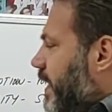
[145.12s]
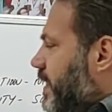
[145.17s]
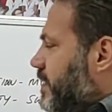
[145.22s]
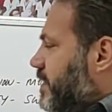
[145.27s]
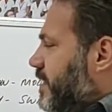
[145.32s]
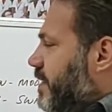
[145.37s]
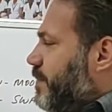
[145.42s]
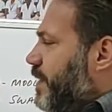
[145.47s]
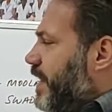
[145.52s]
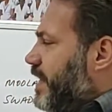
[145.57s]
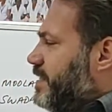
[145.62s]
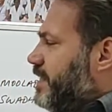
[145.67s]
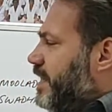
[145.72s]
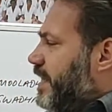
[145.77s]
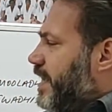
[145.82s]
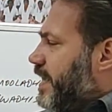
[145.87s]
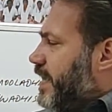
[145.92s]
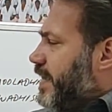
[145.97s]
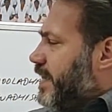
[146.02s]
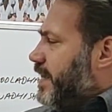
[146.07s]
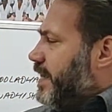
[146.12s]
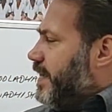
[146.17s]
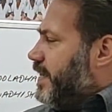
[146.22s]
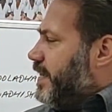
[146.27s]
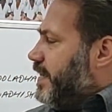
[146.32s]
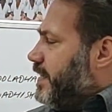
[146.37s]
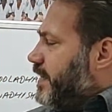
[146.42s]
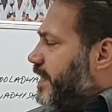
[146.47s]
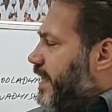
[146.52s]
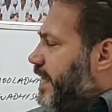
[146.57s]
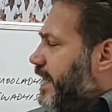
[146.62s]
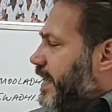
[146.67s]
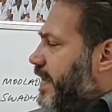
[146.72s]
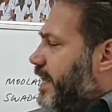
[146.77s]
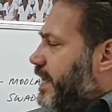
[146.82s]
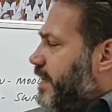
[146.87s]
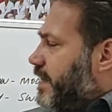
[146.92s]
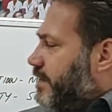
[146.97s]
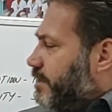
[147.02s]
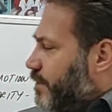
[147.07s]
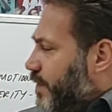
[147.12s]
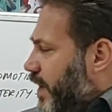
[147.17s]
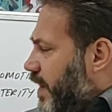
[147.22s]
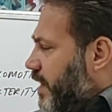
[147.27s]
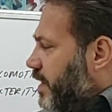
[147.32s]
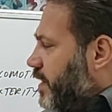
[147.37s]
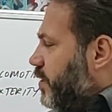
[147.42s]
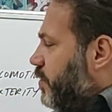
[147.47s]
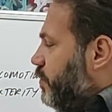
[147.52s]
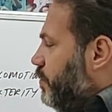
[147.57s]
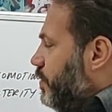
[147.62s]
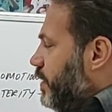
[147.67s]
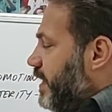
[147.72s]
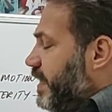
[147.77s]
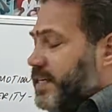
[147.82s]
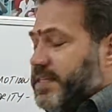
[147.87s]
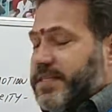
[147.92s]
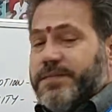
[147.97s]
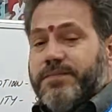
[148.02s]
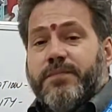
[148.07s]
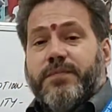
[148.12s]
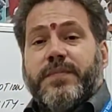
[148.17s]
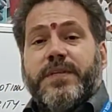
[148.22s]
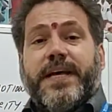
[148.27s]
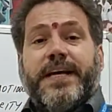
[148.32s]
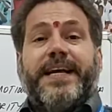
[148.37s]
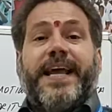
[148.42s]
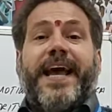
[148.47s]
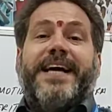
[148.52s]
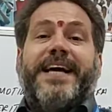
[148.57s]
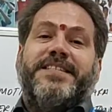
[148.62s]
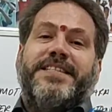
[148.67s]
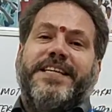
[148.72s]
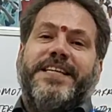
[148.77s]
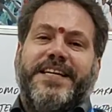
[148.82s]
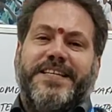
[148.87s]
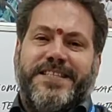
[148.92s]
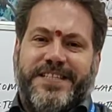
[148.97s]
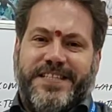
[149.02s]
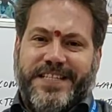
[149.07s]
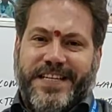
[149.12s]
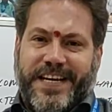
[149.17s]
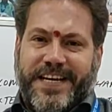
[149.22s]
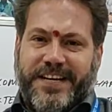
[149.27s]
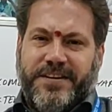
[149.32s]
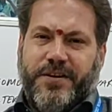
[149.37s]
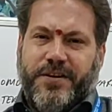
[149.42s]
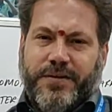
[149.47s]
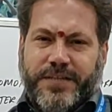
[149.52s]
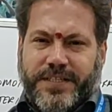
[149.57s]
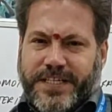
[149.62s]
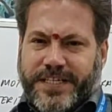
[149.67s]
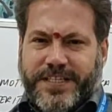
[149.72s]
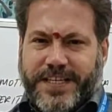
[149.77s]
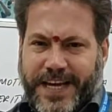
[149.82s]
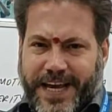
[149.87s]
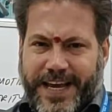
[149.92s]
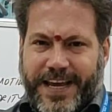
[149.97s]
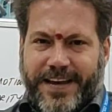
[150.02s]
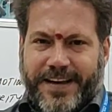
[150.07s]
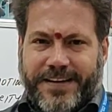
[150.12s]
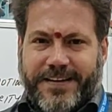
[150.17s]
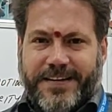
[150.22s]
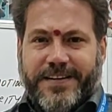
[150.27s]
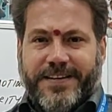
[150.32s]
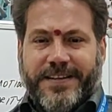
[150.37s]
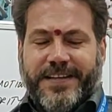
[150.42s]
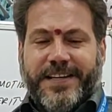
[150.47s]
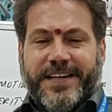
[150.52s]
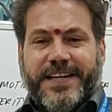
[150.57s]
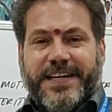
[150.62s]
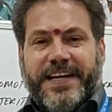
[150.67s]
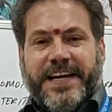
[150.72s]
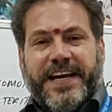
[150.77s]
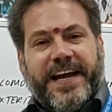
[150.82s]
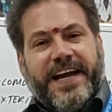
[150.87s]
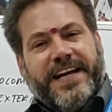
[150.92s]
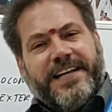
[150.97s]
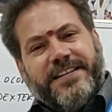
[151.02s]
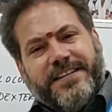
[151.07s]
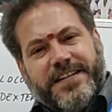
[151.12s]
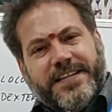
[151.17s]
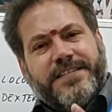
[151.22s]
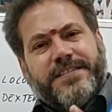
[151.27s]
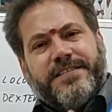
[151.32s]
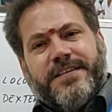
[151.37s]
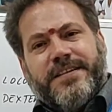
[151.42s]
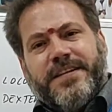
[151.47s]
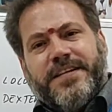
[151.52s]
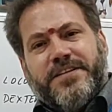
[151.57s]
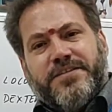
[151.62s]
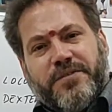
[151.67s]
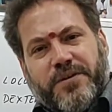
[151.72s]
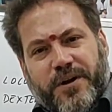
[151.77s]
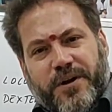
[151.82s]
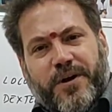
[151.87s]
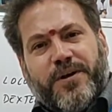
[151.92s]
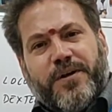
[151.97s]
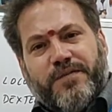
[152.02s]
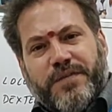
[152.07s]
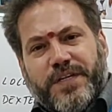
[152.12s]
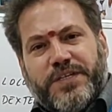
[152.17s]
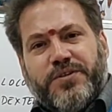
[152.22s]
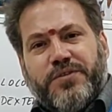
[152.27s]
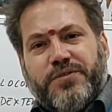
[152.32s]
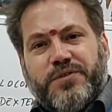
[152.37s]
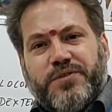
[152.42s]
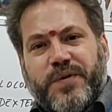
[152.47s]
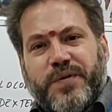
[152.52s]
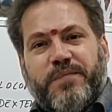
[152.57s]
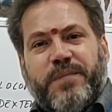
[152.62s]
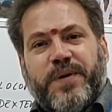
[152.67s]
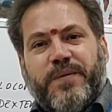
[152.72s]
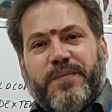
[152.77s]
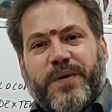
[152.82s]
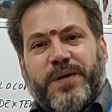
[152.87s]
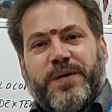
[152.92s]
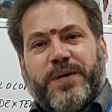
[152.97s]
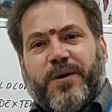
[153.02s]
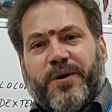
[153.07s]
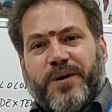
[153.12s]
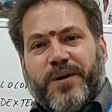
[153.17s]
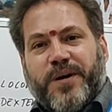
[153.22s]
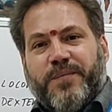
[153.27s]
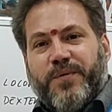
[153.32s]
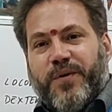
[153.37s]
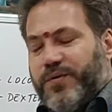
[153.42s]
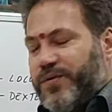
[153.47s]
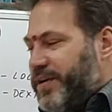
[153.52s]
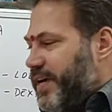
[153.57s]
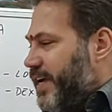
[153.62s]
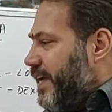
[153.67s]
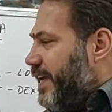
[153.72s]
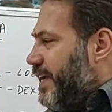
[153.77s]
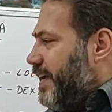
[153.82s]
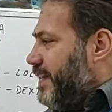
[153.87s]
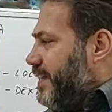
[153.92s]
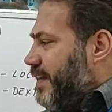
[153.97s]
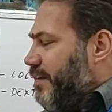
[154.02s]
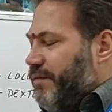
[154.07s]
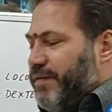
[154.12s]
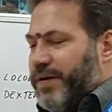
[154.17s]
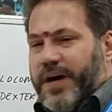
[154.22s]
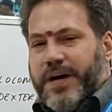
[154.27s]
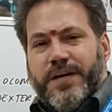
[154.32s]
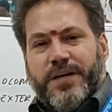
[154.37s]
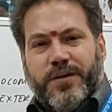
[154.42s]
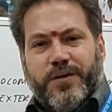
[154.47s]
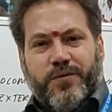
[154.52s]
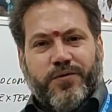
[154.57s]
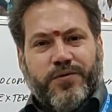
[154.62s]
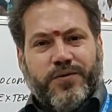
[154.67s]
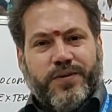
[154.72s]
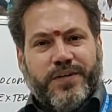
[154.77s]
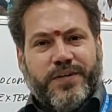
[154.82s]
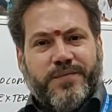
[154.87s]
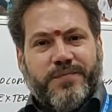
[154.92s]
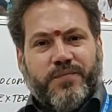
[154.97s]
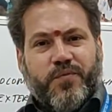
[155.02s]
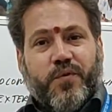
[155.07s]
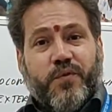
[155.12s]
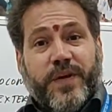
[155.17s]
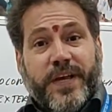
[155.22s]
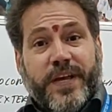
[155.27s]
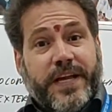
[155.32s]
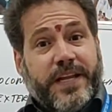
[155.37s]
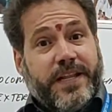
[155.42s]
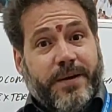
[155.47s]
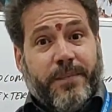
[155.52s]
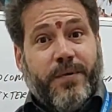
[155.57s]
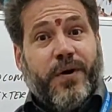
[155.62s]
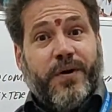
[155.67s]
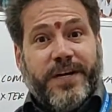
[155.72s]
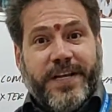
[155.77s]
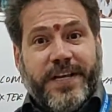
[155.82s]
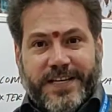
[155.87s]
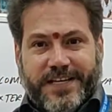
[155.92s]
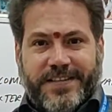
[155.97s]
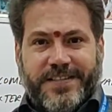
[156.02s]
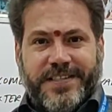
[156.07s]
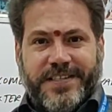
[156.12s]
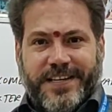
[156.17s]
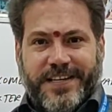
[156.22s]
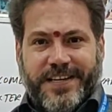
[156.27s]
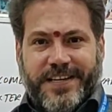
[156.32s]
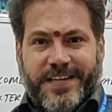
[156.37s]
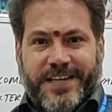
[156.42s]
Similarly, the Vayu is the gaseous state, not just air. And this leads to a lot of issues when people talk about the Vayu moving in the bodies.